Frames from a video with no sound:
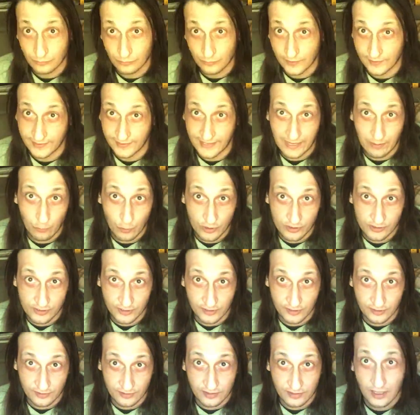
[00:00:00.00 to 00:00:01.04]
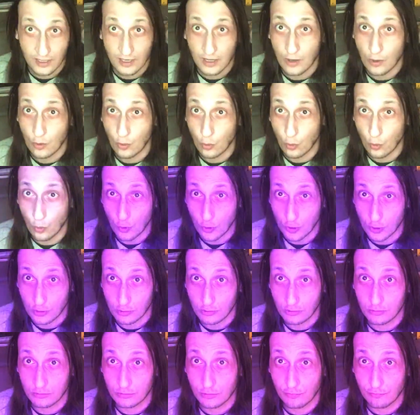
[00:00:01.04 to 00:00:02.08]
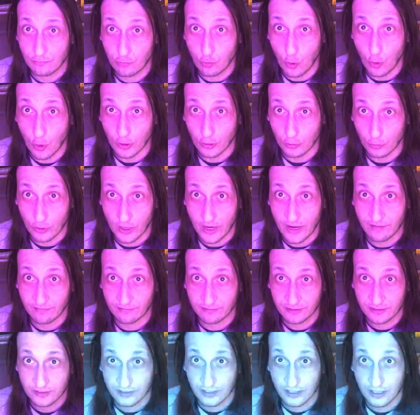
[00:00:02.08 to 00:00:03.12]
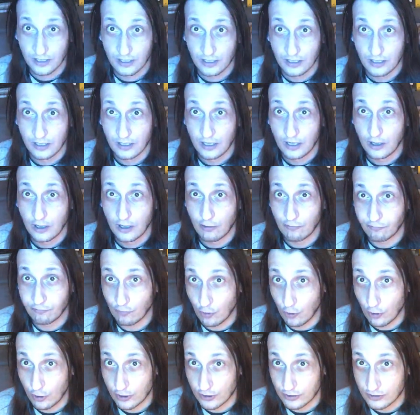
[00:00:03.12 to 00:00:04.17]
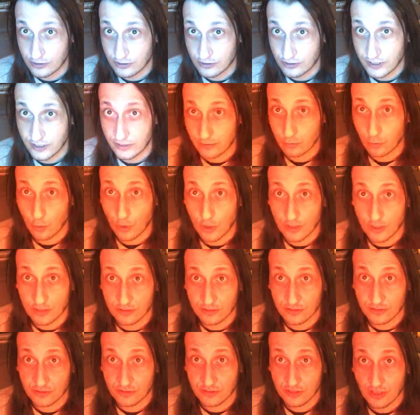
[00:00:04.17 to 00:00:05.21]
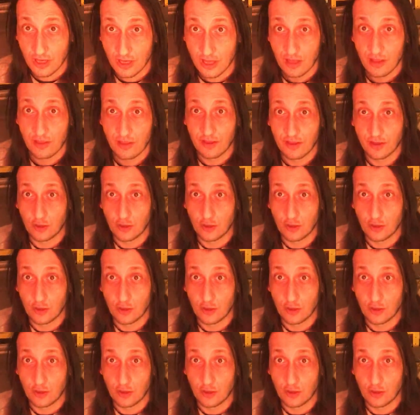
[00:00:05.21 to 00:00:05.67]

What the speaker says: What game was it? World of Warcraft. Of course, it was the